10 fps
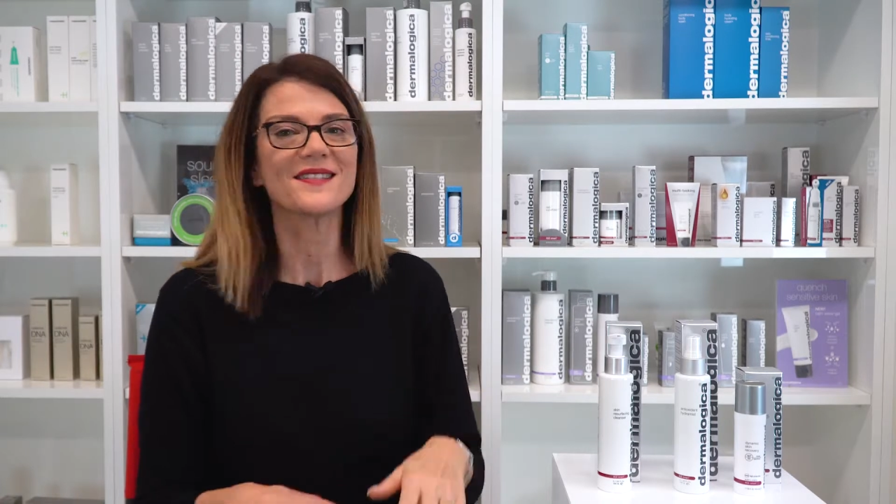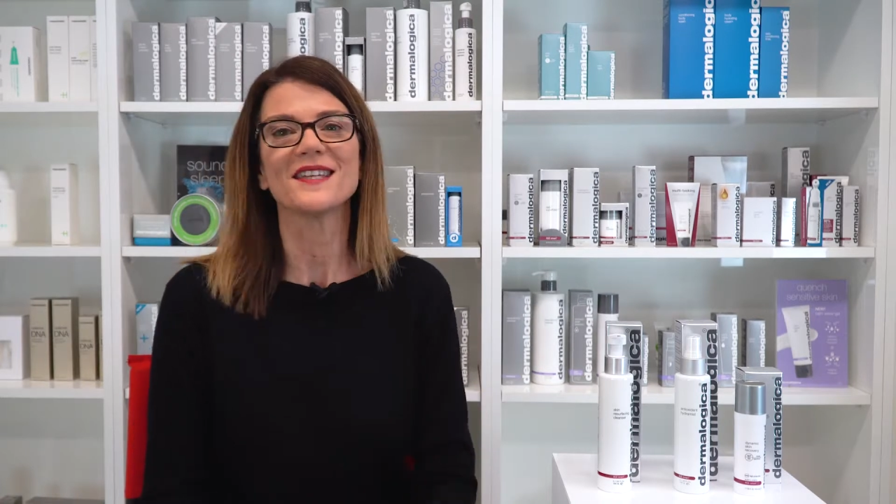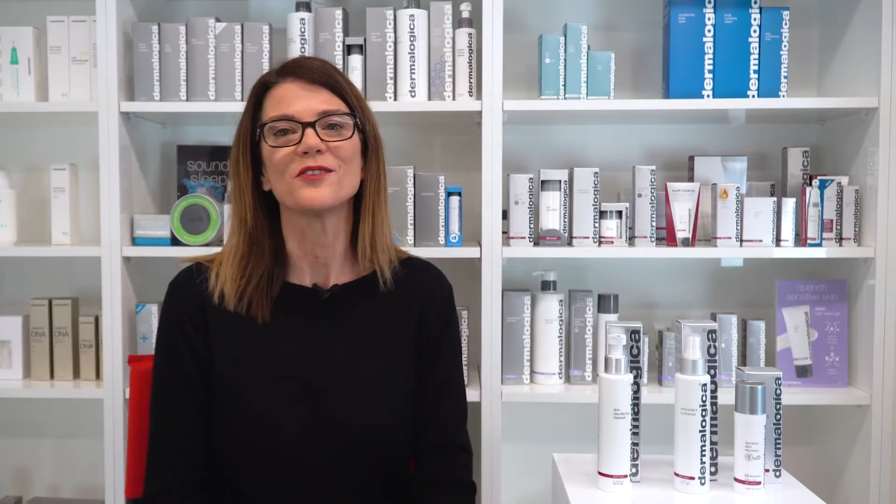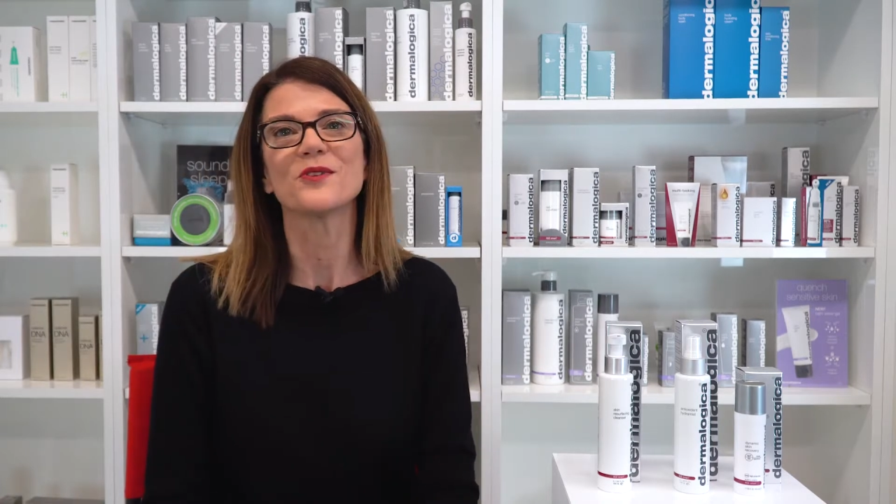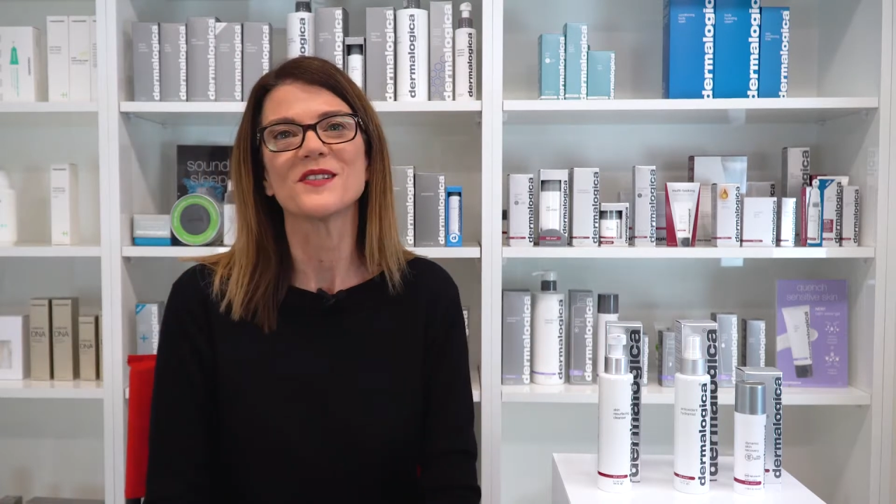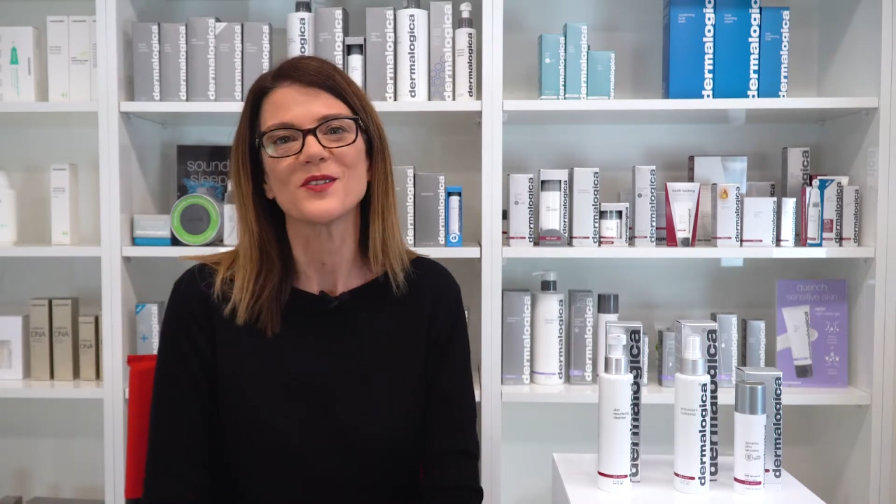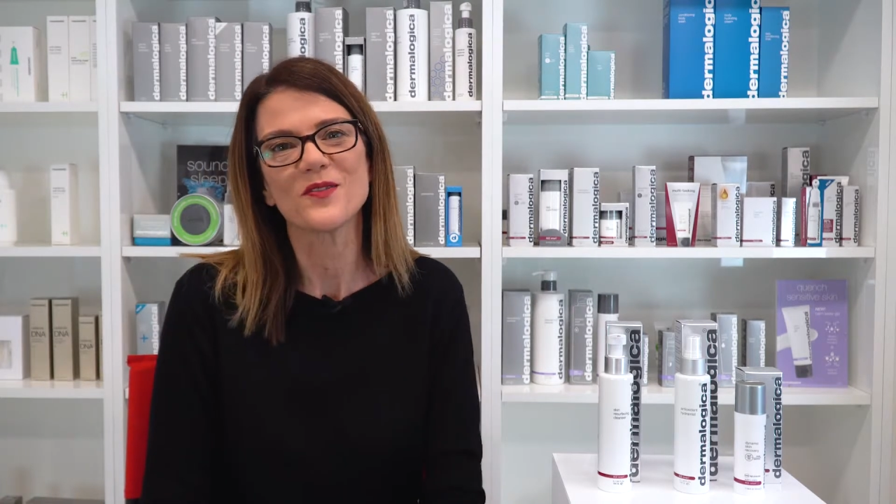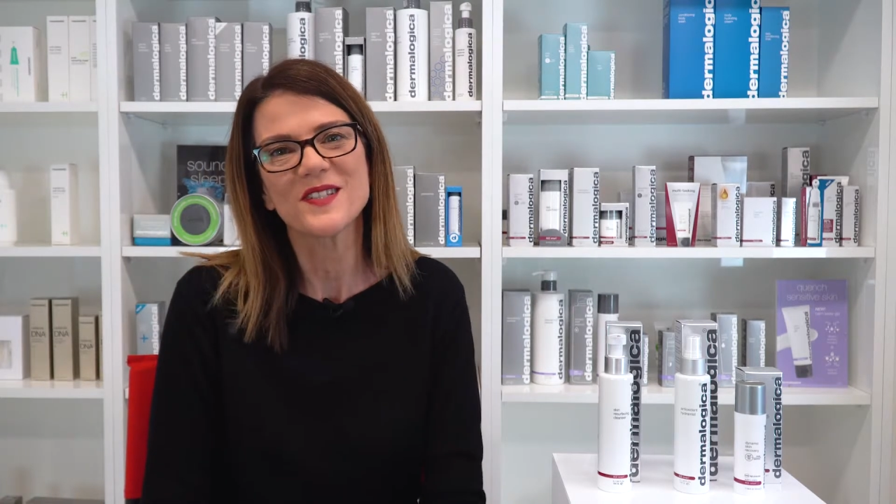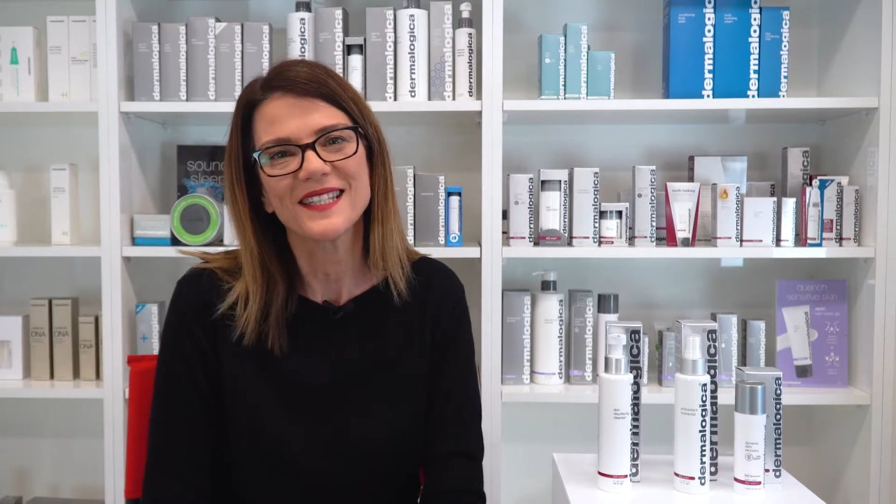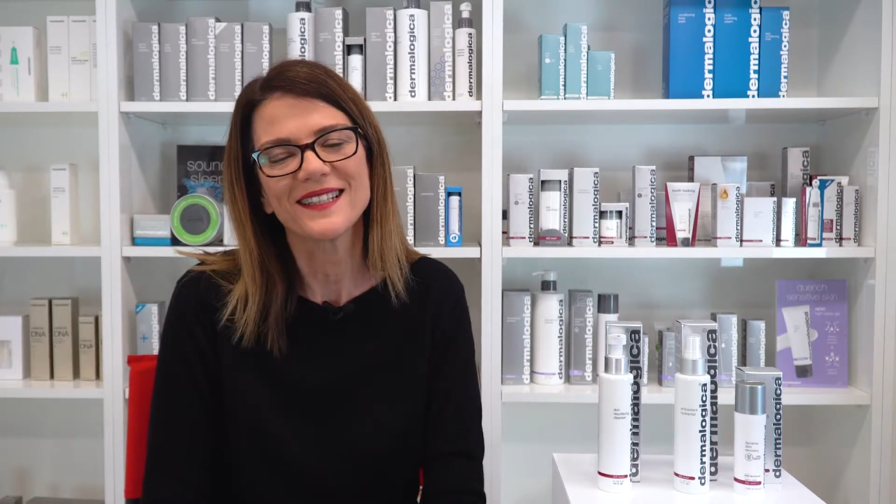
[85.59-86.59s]
Skin
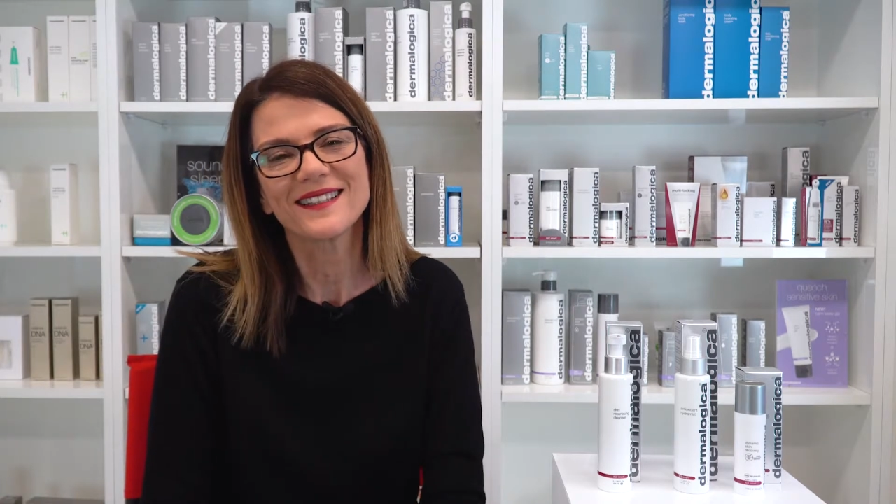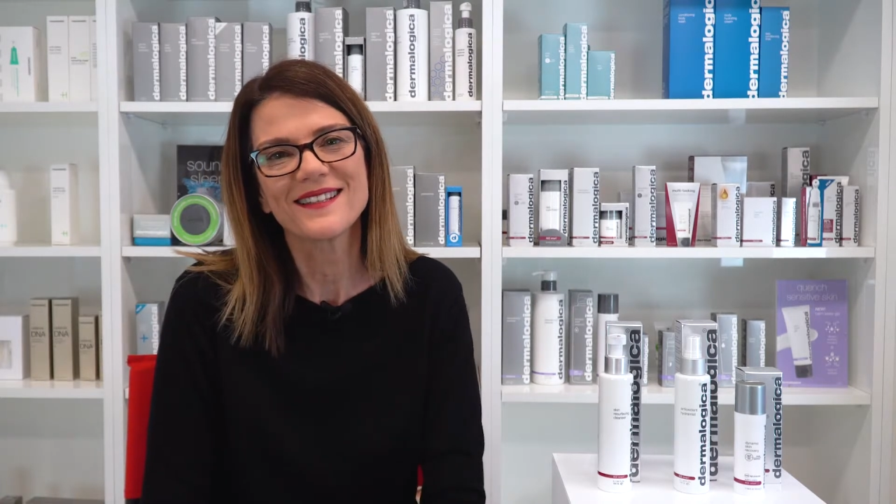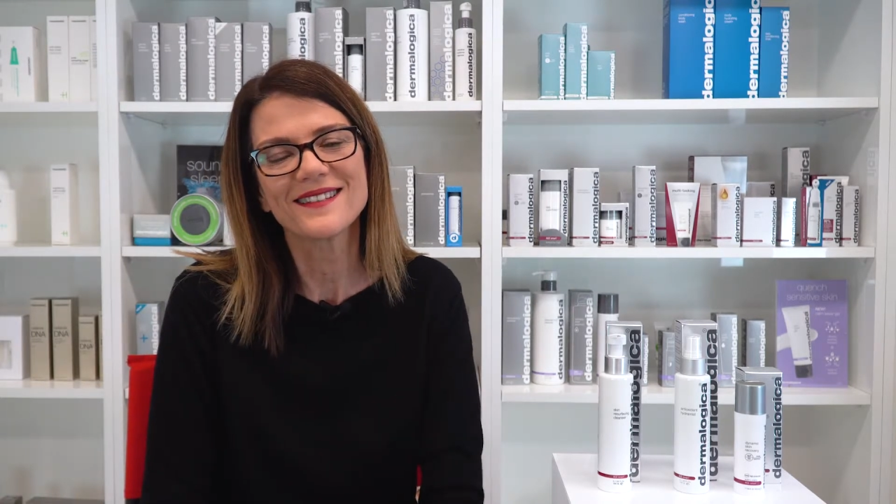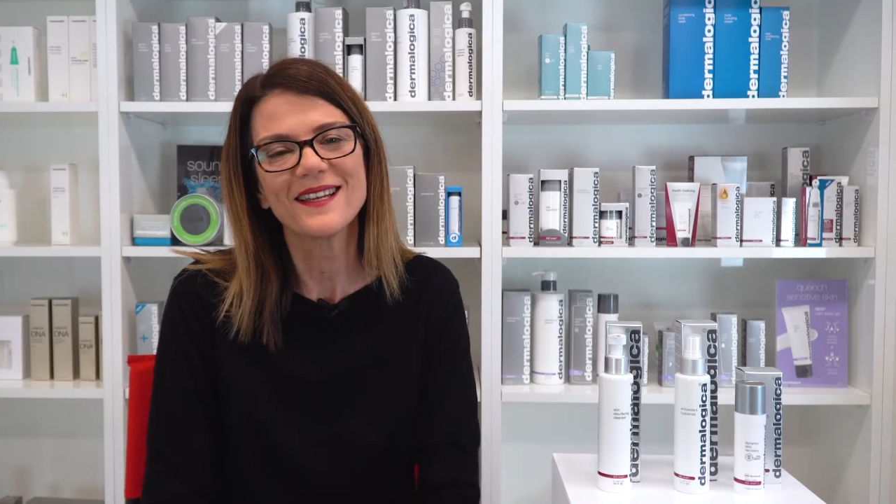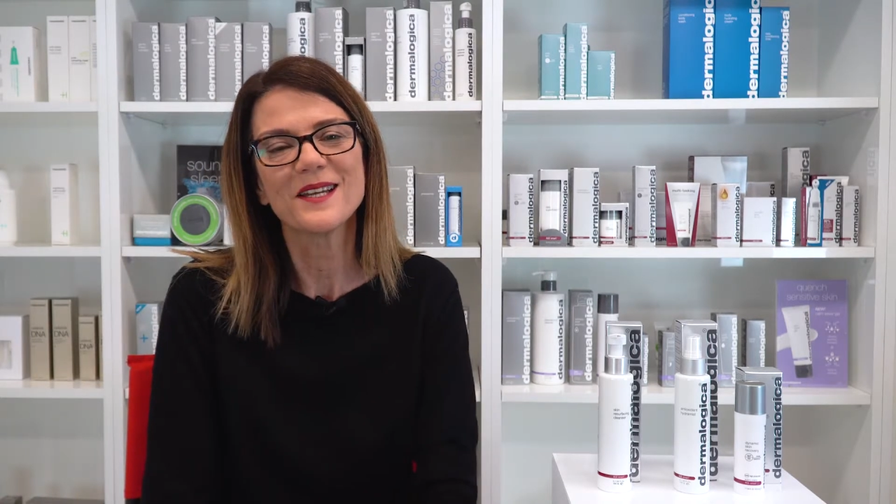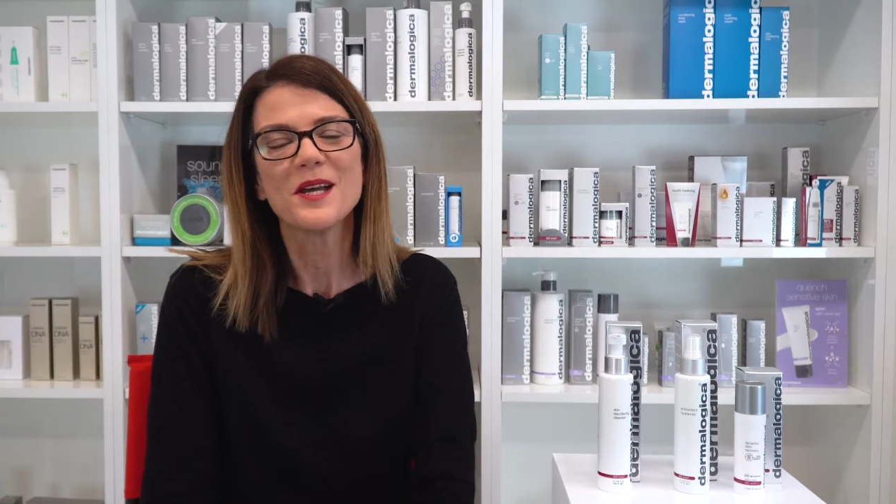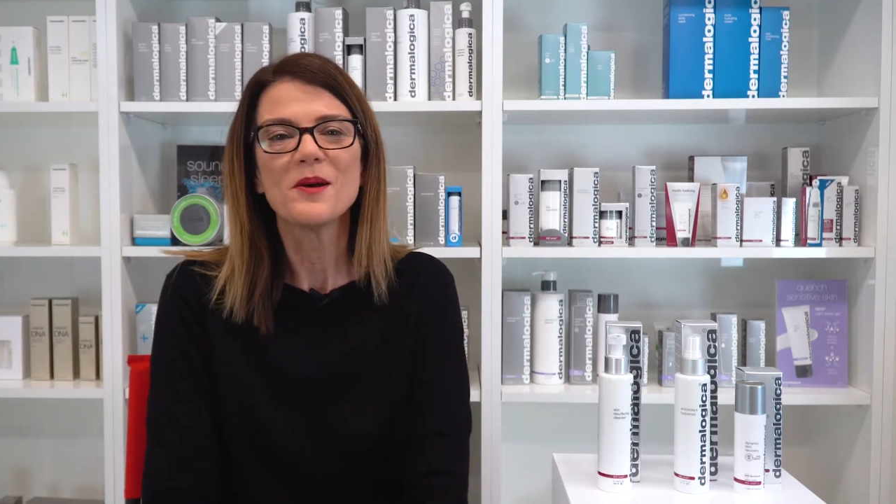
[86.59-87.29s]
Resurfacing Cleanser,